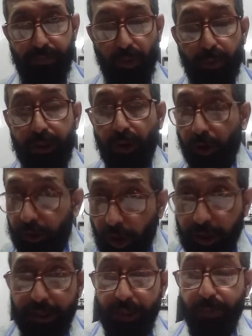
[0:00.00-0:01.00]
with the
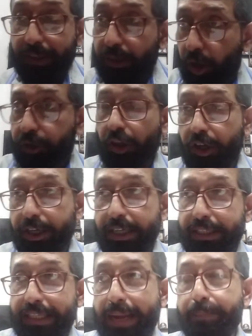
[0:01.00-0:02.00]
authorities, when the
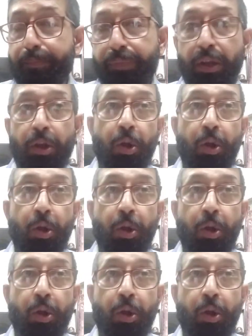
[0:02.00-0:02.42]
authorities came,